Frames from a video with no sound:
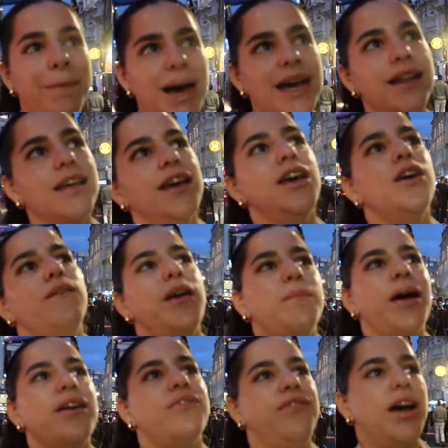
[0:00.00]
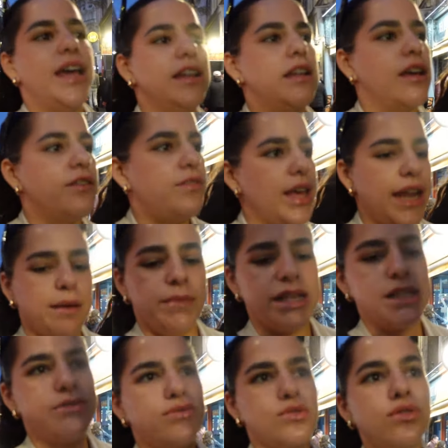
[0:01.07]
but we might find
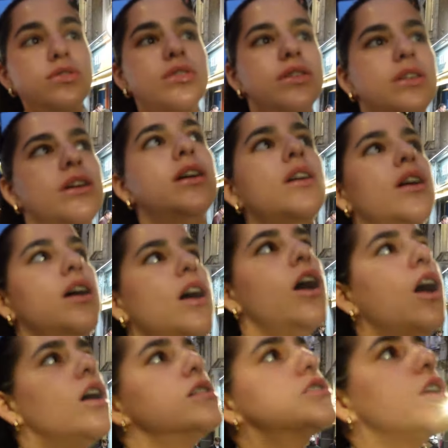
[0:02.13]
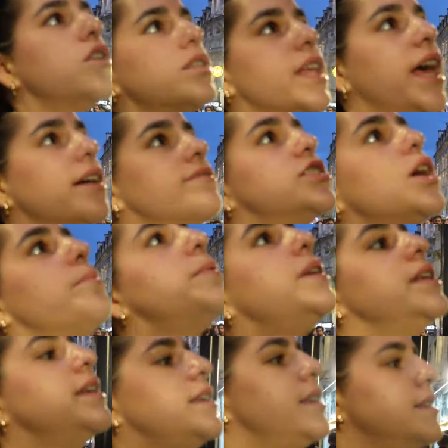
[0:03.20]
Vietnamese food. Also, look, they have
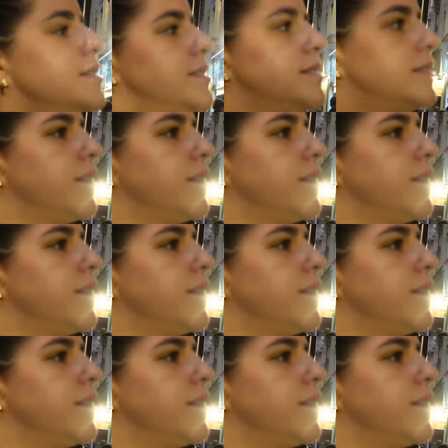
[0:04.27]
Japanese.